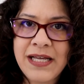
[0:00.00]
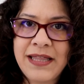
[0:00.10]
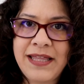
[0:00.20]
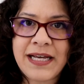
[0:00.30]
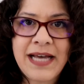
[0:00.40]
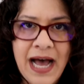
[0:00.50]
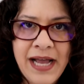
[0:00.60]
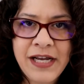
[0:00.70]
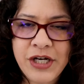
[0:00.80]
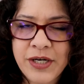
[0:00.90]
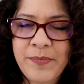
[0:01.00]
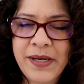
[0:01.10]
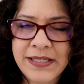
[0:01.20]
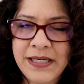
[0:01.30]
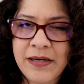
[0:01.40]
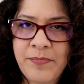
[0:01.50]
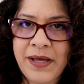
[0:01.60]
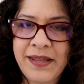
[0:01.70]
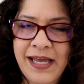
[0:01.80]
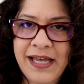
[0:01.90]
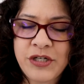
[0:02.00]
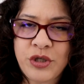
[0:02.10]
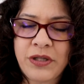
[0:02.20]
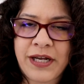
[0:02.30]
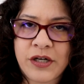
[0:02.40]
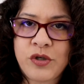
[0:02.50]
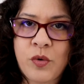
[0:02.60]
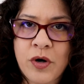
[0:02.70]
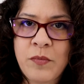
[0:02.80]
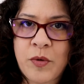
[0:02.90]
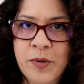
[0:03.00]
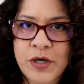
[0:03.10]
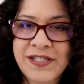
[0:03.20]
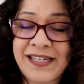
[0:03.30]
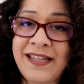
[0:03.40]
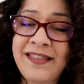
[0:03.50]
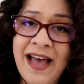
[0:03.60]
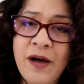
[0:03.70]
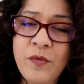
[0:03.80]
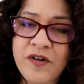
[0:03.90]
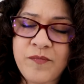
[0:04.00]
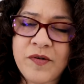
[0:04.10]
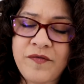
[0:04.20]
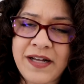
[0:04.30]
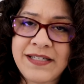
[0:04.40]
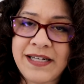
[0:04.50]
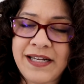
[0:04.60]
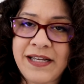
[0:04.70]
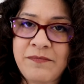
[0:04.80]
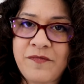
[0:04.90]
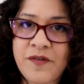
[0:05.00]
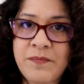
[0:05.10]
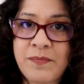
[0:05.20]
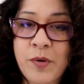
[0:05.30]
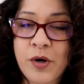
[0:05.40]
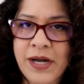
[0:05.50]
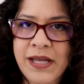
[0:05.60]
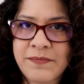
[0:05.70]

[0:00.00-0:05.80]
The guy could have picked it up by the handle like a normal person, and that would have prevented him from burning